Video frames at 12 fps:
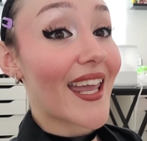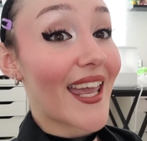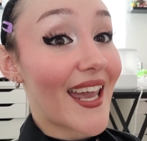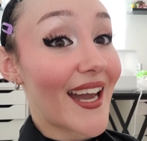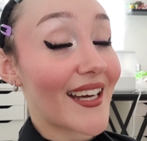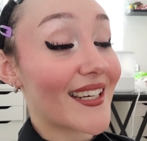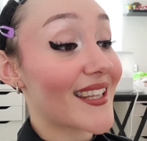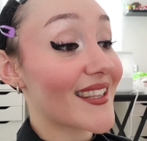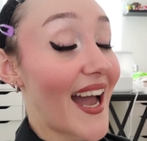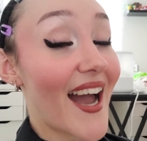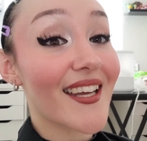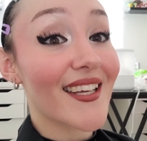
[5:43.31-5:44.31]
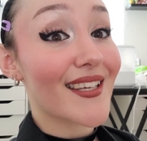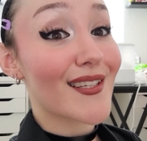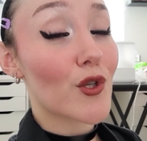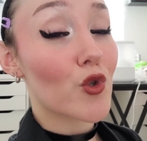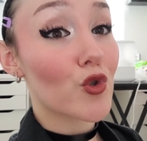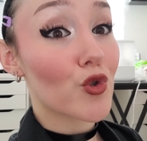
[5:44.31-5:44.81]
And that
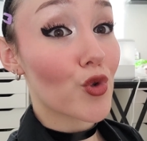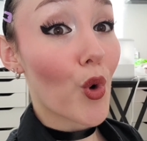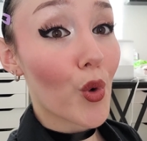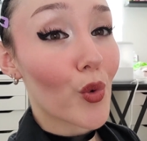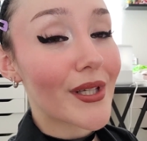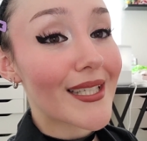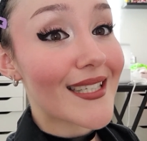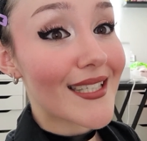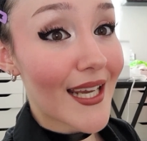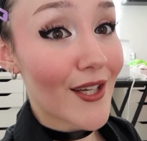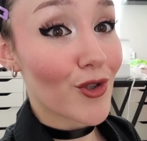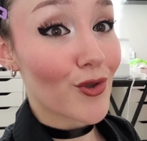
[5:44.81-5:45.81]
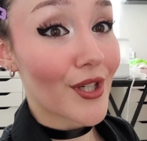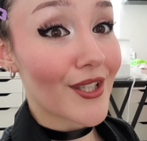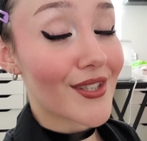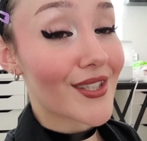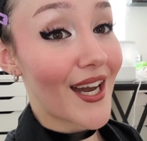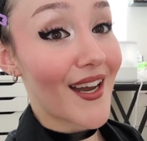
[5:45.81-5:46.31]
is so dangerous,
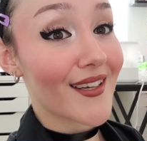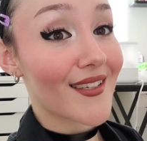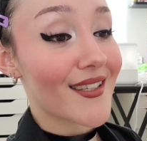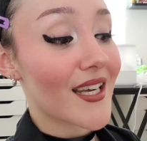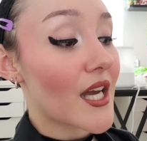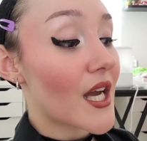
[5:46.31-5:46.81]
guys.